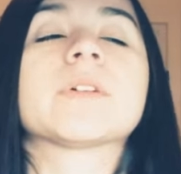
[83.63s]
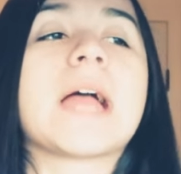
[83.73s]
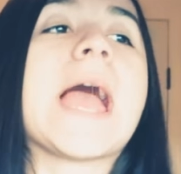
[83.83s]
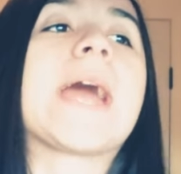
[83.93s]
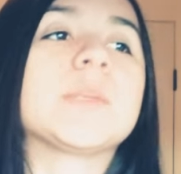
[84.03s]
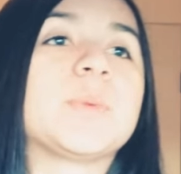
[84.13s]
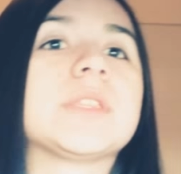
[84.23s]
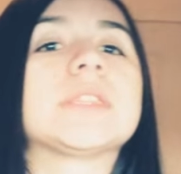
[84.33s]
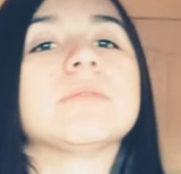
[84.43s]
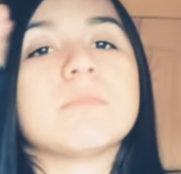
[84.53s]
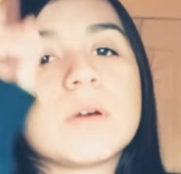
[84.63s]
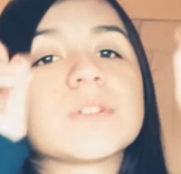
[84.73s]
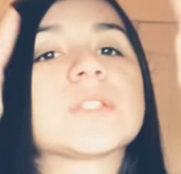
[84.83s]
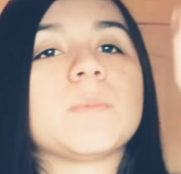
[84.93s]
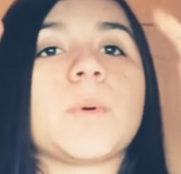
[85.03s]
I had to put the
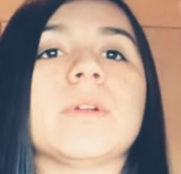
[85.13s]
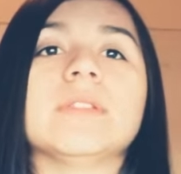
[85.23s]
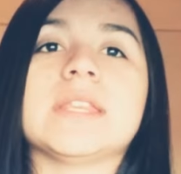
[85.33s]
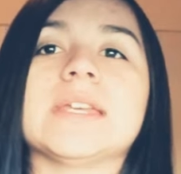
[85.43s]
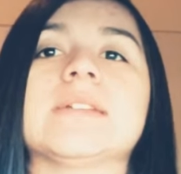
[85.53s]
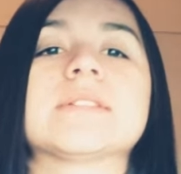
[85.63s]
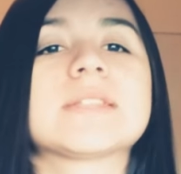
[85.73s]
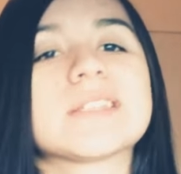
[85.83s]
most important things,